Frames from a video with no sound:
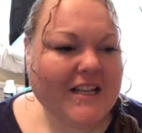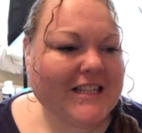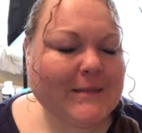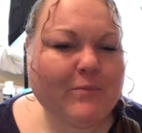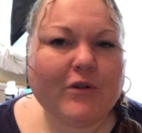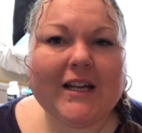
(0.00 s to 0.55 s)

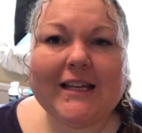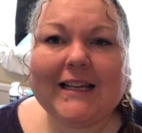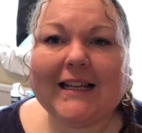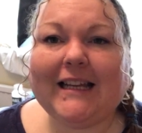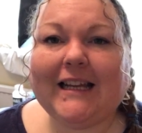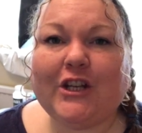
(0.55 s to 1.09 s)
spring
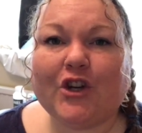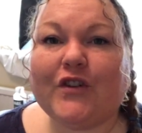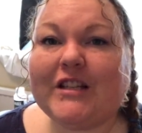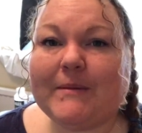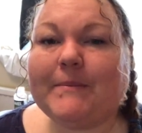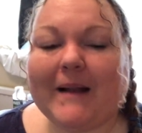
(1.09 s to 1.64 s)
clean your
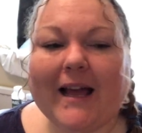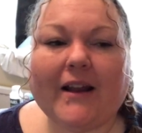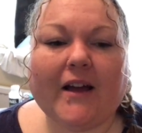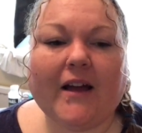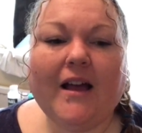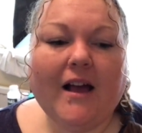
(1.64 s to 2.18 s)
Christmas
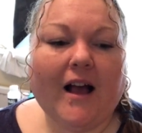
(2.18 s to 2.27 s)
planner,